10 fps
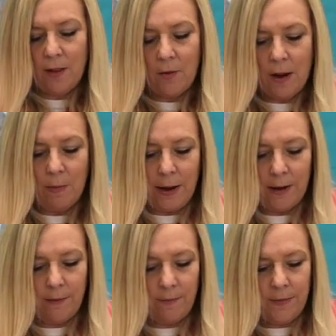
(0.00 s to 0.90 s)
white bag.
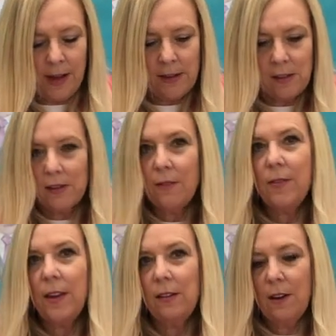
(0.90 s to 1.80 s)
That's stuff
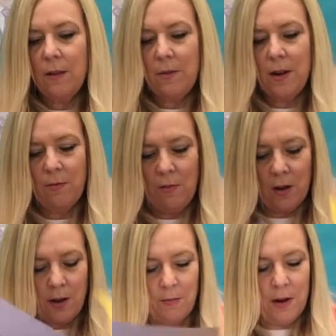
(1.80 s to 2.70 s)
that's we're
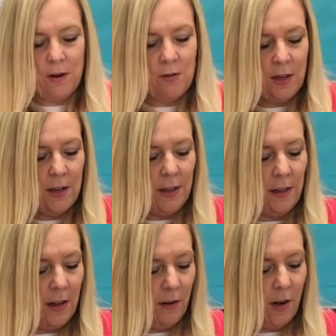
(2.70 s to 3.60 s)
going to be using
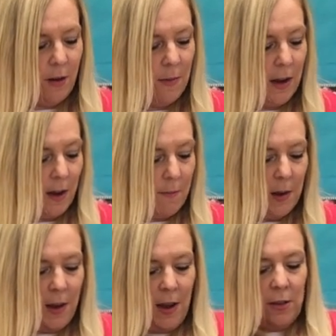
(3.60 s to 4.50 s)
coming up.
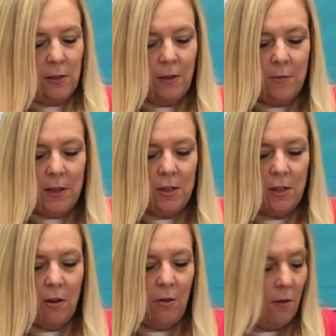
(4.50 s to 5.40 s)
So let me just go